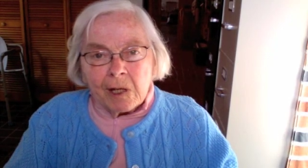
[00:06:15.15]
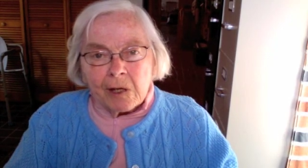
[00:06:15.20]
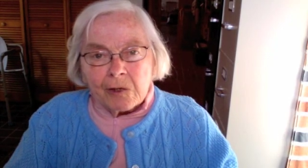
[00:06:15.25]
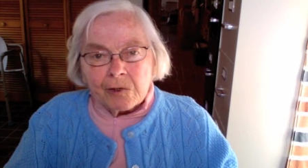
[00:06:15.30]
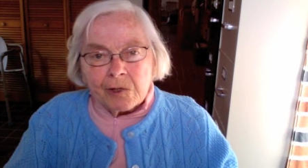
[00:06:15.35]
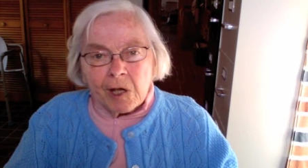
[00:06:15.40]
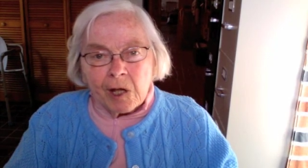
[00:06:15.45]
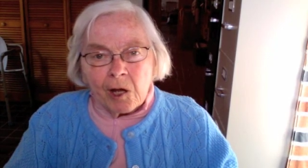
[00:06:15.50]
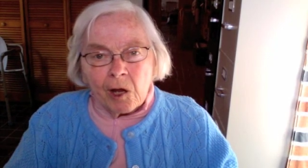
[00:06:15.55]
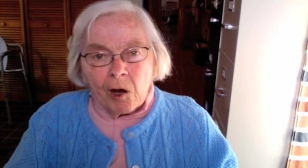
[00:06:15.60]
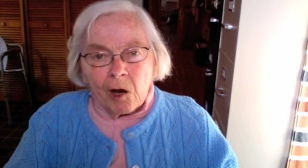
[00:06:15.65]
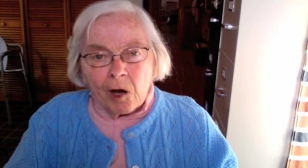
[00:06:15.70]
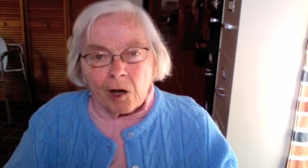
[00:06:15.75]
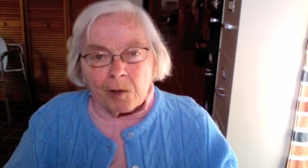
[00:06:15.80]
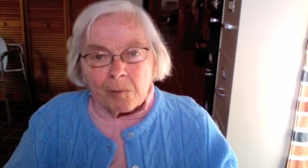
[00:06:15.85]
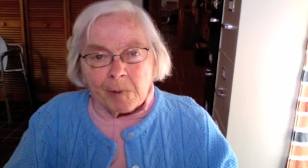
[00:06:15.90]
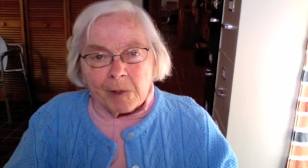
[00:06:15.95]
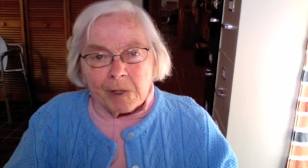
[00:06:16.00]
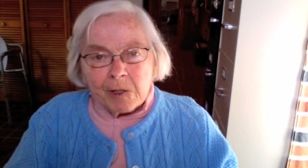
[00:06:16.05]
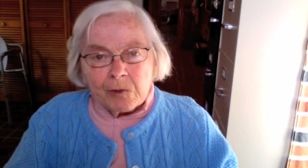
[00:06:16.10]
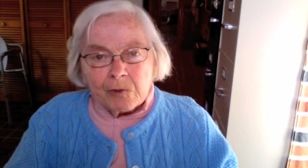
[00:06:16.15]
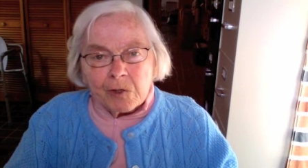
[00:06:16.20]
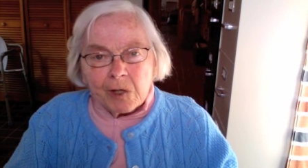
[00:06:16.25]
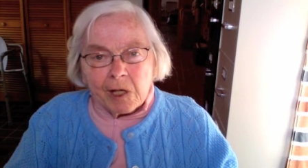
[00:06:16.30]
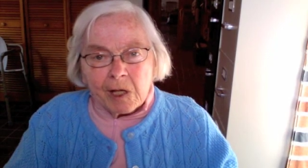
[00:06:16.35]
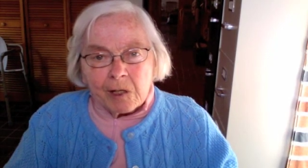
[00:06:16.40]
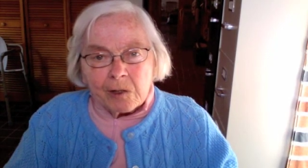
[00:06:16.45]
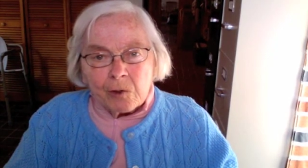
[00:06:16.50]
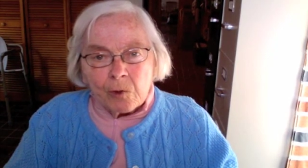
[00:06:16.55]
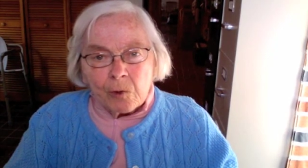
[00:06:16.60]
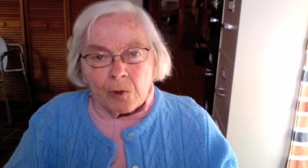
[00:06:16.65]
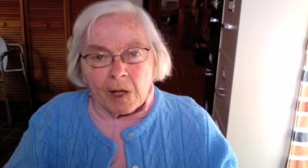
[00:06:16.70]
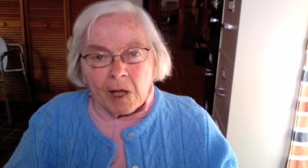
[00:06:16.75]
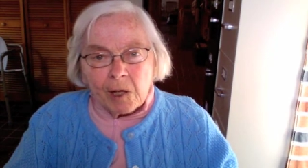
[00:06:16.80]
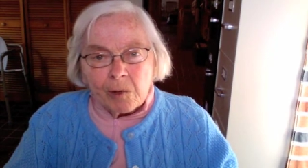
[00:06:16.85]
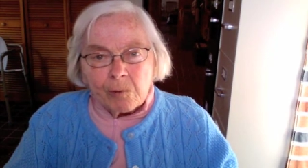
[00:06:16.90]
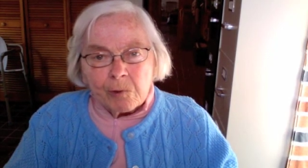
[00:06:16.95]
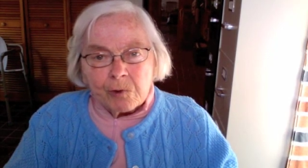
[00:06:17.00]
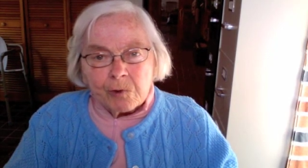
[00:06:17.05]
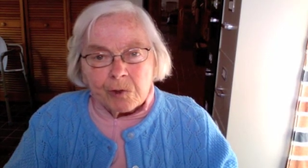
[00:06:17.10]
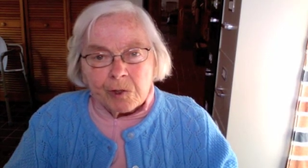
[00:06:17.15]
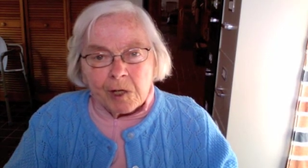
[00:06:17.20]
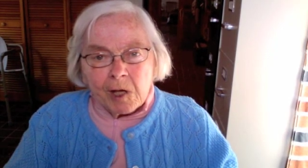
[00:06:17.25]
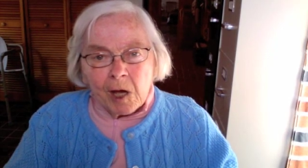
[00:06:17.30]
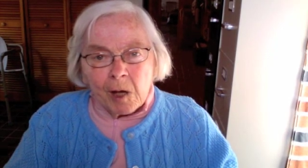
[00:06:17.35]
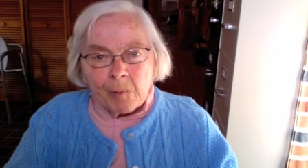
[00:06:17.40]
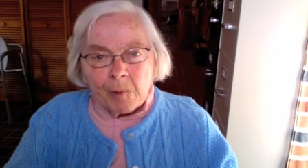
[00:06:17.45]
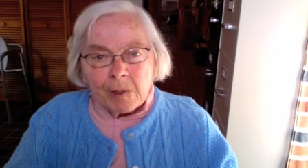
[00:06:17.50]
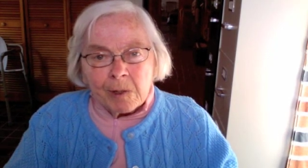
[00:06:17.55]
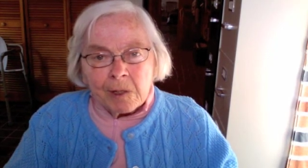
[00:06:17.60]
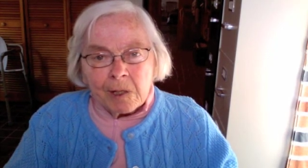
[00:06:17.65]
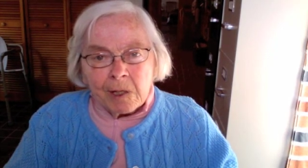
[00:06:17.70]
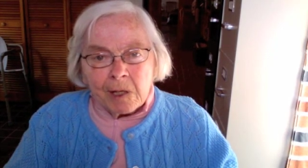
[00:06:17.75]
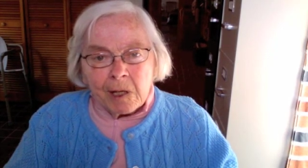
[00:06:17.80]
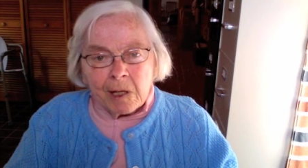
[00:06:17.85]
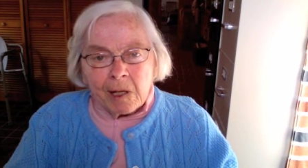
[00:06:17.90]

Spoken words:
That's kind of hard because they had no language in common,